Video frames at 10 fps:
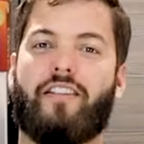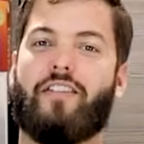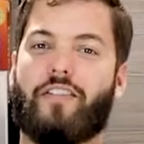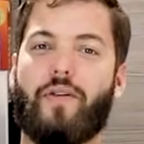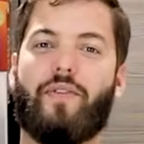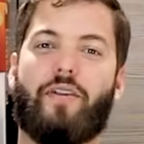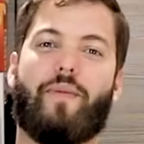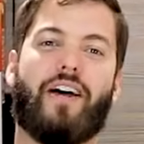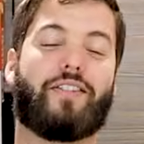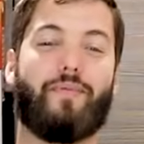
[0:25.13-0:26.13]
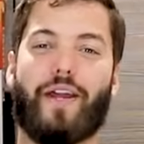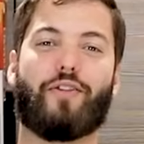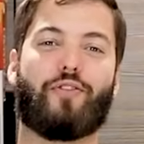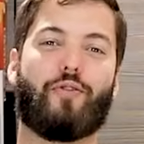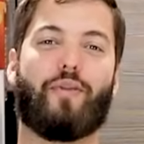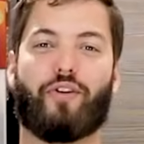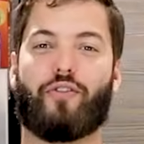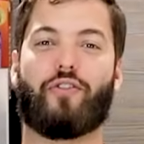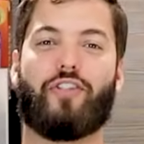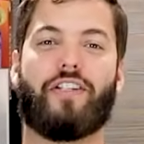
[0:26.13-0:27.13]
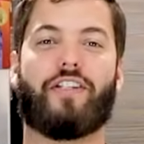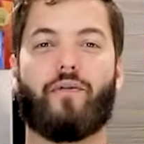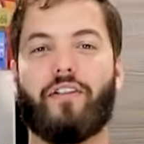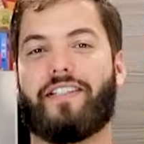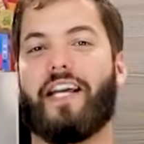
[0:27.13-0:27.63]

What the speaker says: There's something about tomato soup and a grilled cheese that really